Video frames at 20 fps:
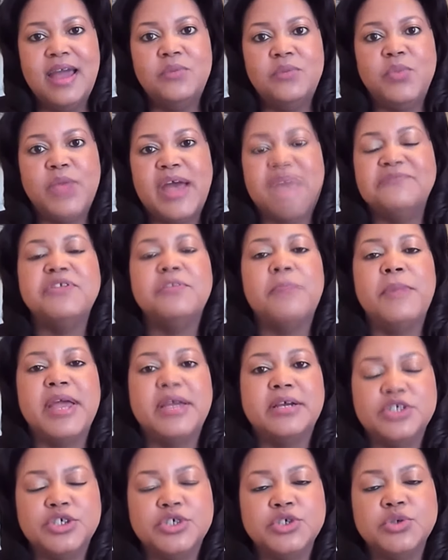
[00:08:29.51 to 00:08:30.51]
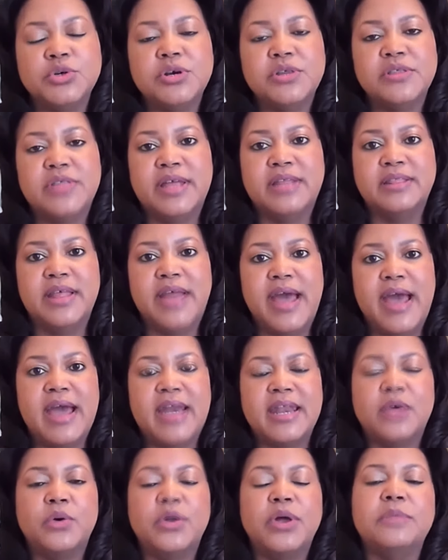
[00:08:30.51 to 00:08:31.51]
and we have to make sure that the
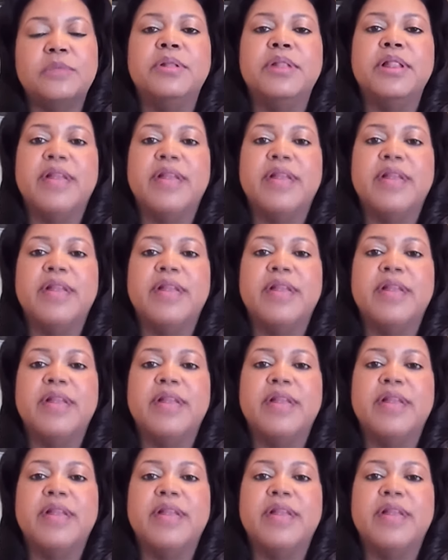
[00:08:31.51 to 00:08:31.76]
adequate